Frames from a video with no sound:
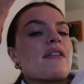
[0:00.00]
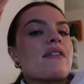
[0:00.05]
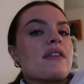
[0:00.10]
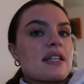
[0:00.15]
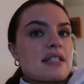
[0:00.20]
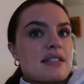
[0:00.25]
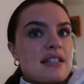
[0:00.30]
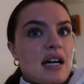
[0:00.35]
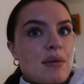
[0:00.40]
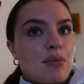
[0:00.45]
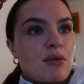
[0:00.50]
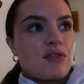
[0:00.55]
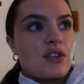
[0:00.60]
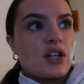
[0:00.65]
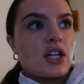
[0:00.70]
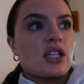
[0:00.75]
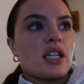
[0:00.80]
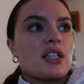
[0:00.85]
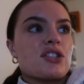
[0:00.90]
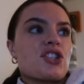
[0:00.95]
this time of
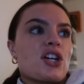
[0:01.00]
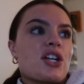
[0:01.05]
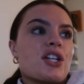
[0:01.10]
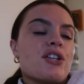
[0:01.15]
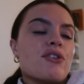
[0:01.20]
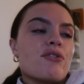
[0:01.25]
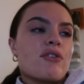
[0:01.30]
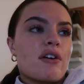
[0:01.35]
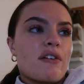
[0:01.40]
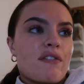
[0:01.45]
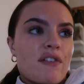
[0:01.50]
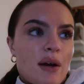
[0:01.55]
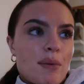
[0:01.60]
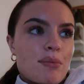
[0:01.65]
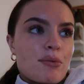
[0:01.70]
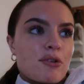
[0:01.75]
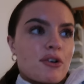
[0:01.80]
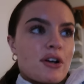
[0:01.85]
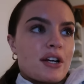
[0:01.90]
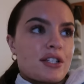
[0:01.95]
year, like January,
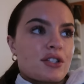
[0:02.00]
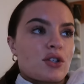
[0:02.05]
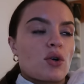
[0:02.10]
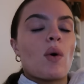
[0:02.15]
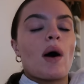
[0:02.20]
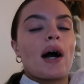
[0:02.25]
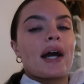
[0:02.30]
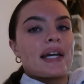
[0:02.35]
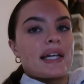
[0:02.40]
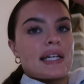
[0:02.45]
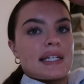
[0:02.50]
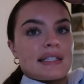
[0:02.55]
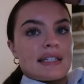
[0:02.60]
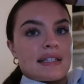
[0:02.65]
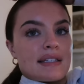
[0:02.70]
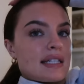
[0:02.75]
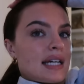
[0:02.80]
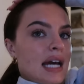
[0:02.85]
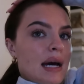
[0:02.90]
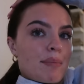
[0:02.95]
February, it's quite
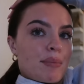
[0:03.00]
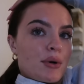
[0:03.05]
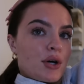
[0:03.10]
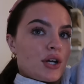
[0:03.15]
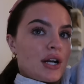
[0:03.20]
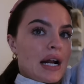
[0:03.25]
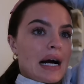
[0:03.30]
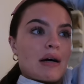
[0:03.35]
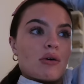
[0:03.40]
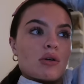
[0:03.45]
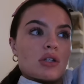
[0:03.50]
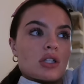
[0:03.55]
easy to get burnt out